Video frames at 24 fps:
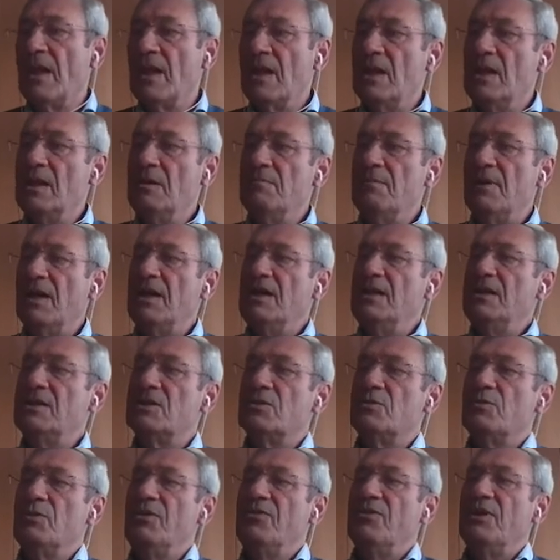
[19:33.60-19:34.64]
In
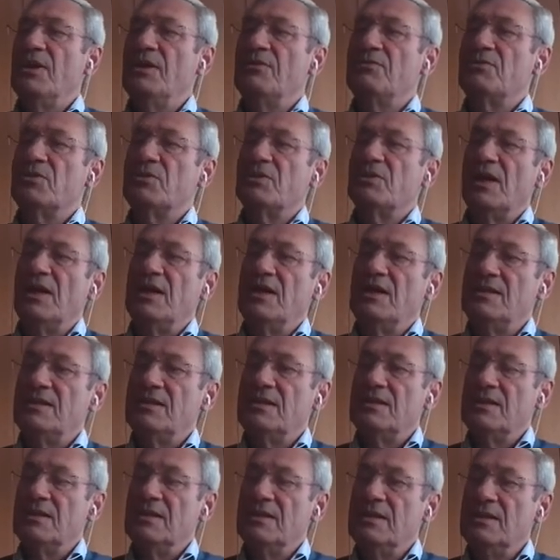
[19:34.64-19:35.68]
Mainz, we
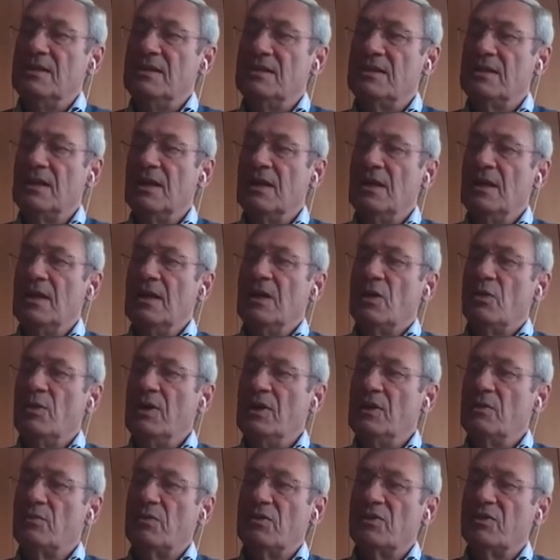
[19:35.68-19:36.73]
favorized in this
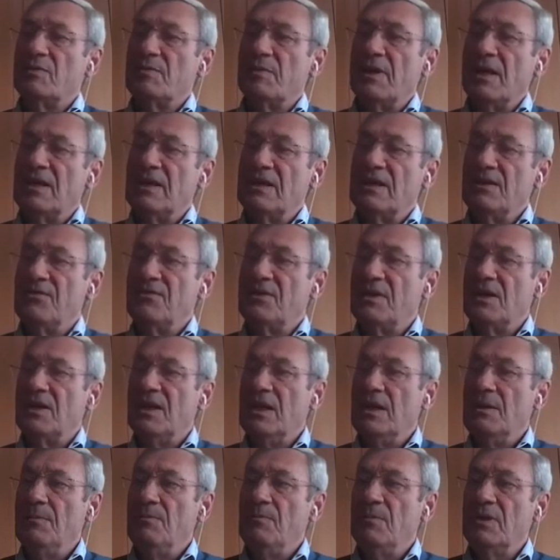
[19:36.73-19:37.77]
retrospective
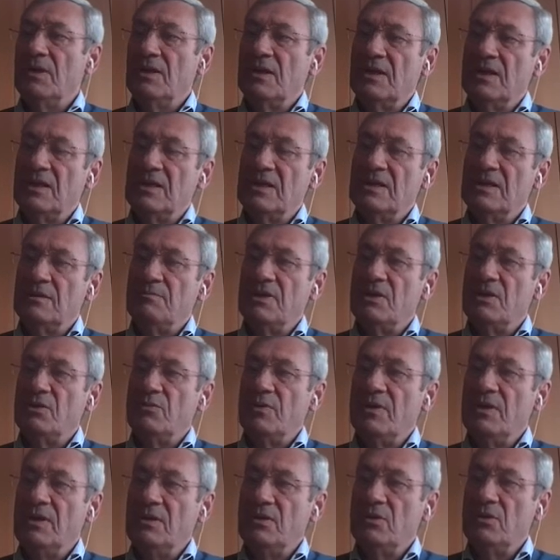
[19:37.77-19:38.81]
time, this is
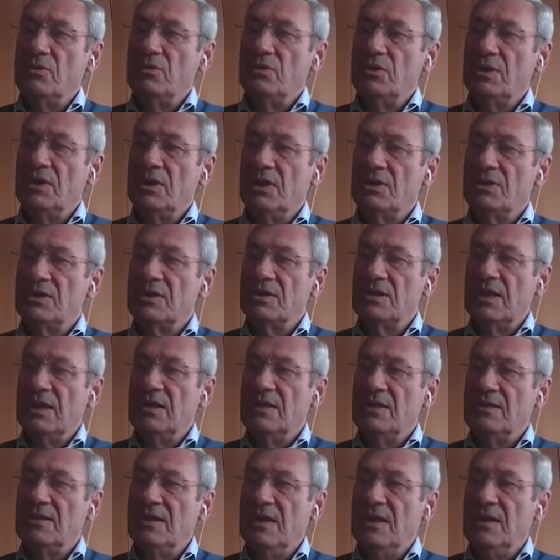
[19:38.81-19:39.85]
between
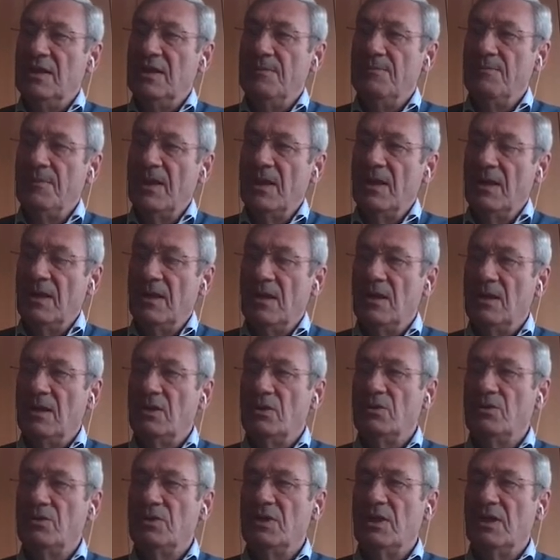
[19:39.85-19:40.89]
2010 and
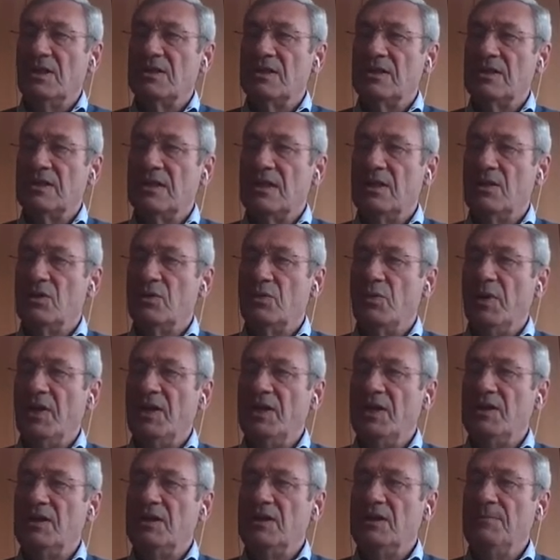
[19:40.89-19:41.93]

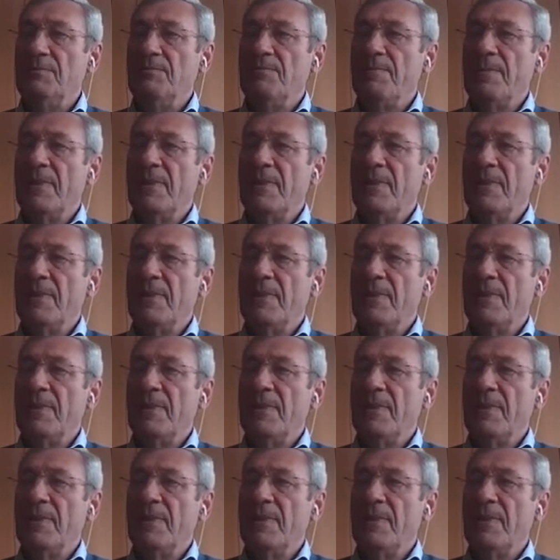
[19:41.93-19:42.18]
2020,